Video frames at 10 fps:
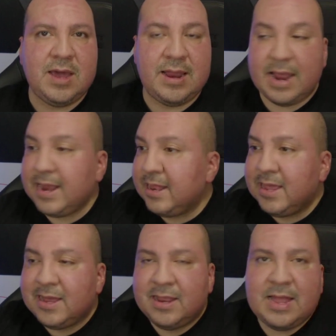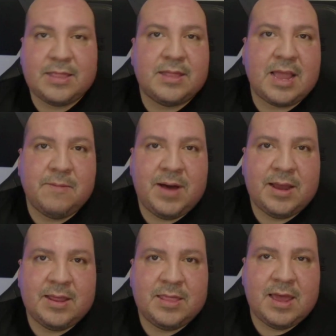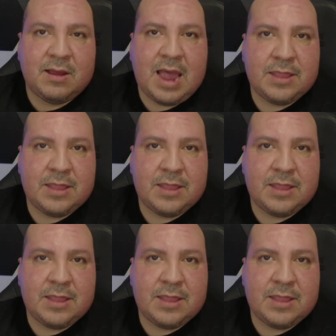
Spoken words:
And they did. And that's the thing about it, that